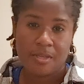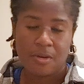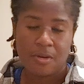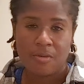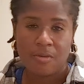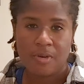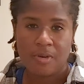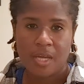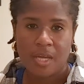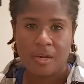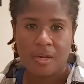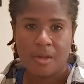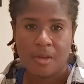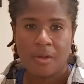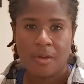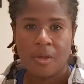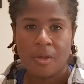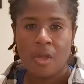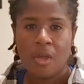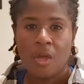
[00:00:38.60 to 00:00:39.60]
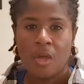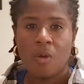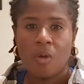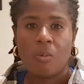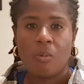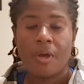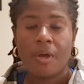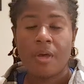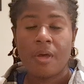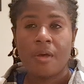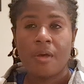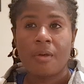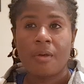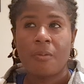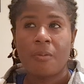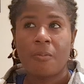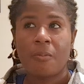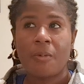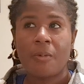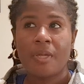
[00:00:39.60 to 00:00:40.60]
in your data. Where
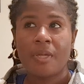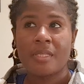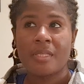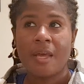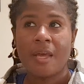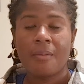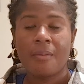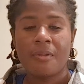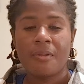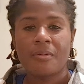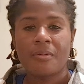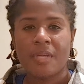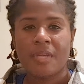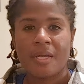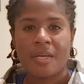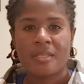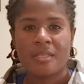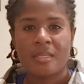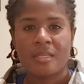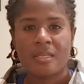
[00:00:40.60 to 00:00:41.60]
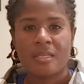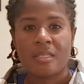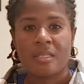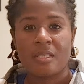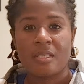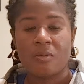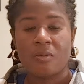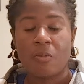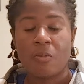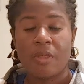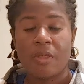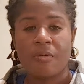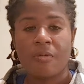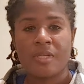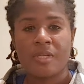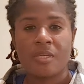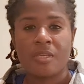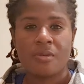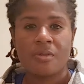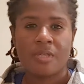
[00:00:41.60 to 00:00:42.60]
what Tableau does is whether
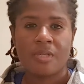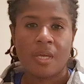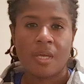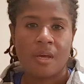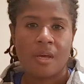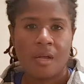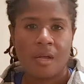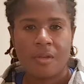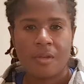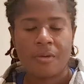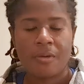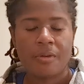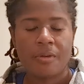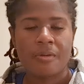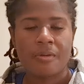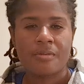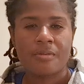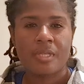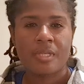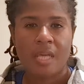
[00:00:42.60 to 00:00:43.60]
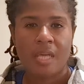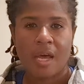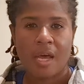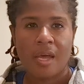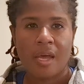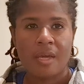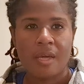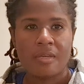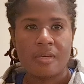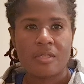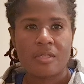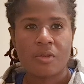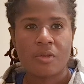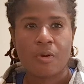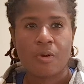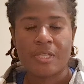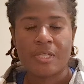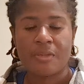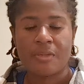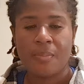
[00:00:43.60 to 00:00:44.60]
it's using color, size,
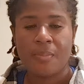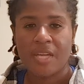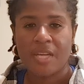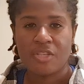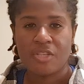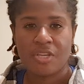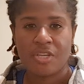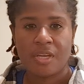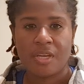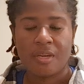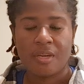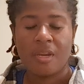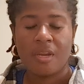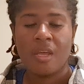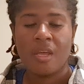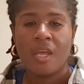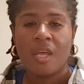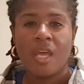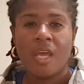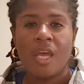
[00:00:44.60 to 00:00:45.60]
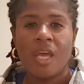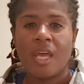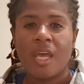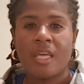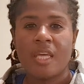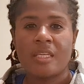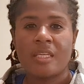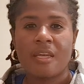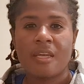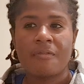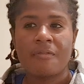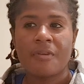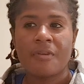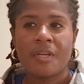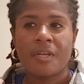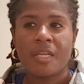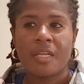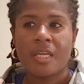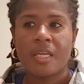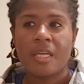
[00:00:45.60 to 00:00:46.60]
or dimension, it
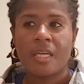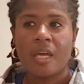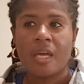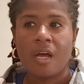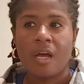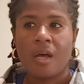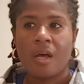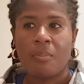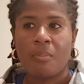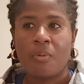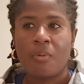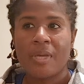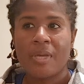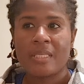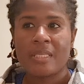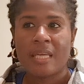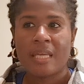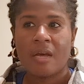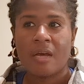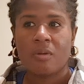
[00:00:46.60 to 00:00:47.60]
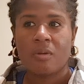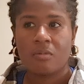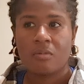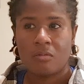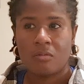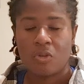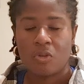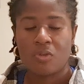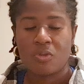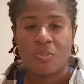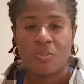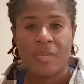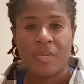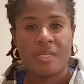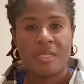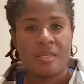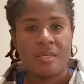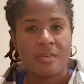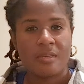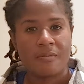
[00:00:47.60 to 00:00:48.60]
definitely uh, points out those
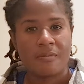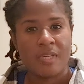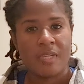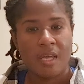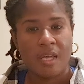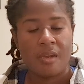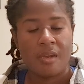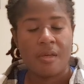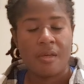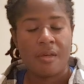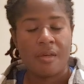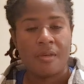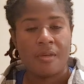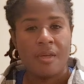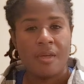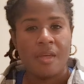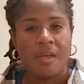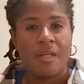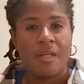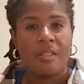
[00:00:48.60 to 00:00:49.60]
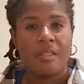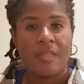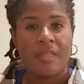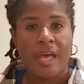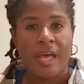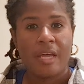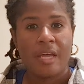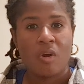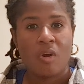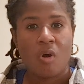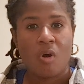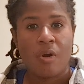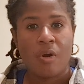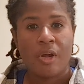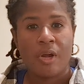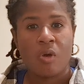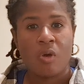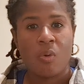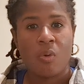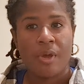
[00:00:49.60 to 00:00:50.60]
pieces of data that
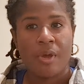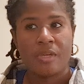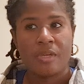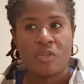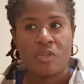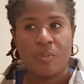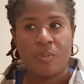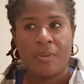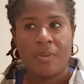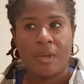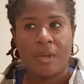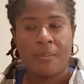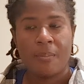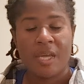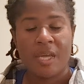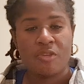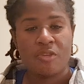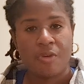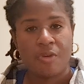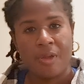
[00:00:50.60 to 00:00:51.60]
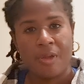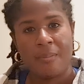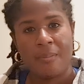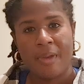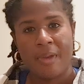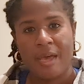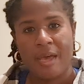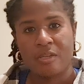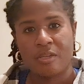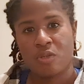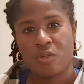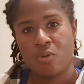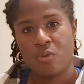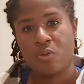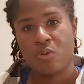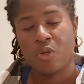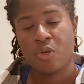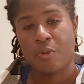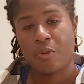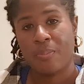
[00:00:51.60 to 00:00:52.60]
are going to be a major impact to
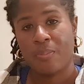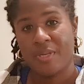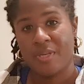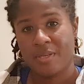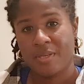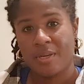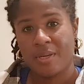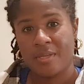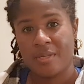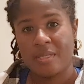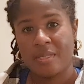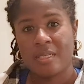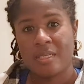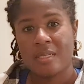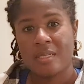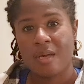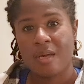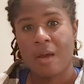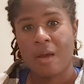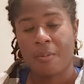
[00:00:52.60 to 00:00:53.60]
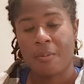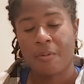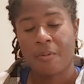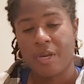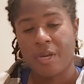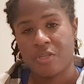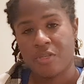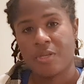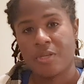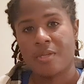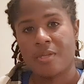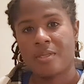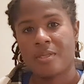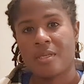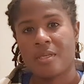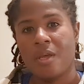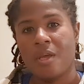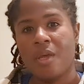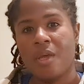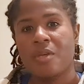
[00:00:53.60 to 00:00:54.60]
your business operations.
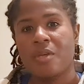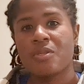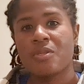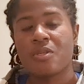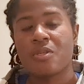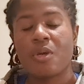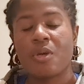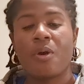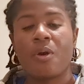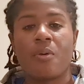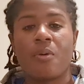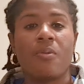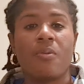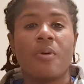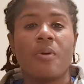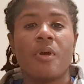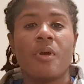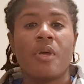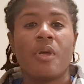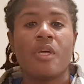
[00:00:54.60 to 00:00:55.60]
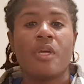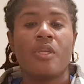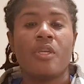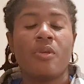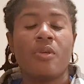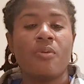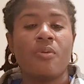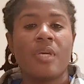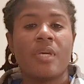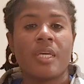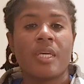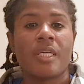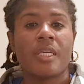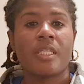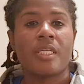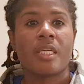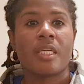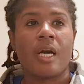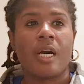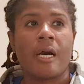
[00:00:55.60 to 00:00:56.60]
So you
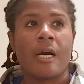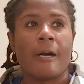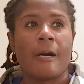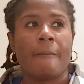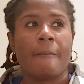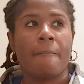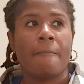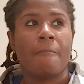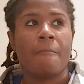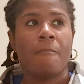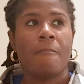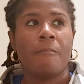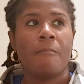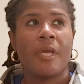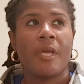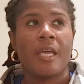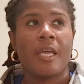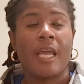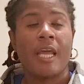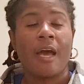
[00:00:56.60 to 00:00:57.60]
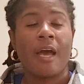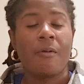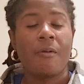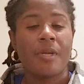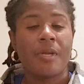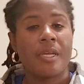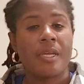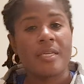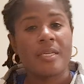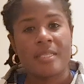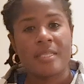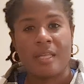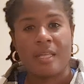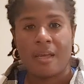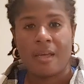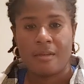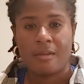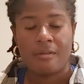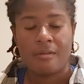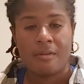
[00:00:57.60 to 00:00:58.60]
can, um, and how it does
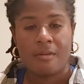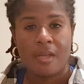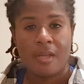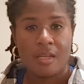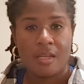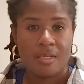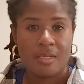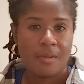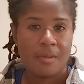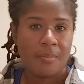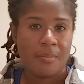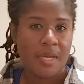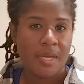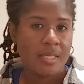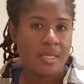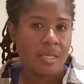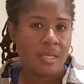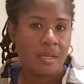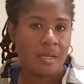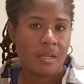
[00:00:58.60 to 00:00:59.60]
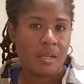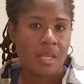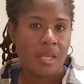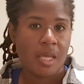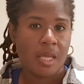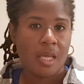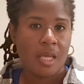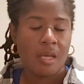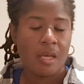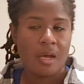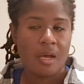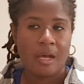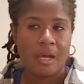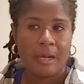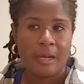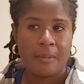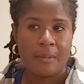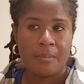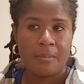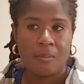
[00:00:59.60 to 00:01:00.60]
that is it basically,
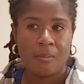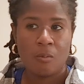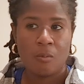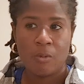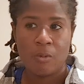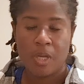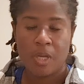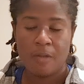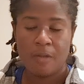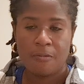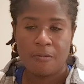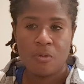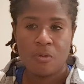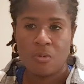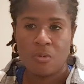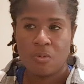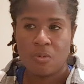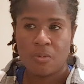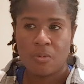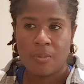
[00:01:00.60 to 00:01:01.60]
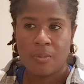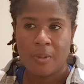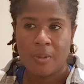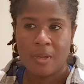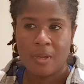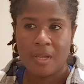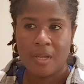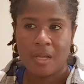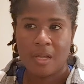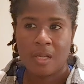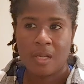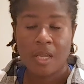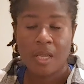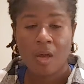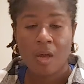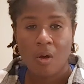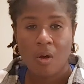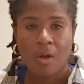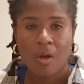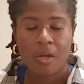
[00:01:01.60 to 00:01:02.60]
um, if you
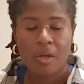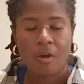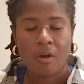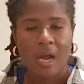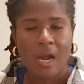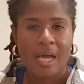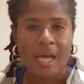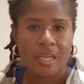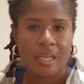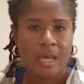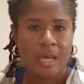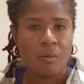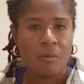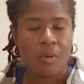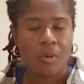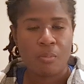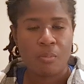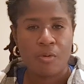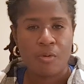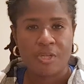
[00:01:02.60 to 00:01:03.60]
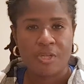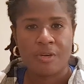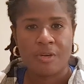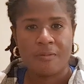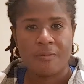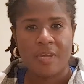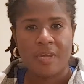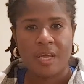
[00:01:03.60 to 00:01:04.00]
click on or highlight one portion of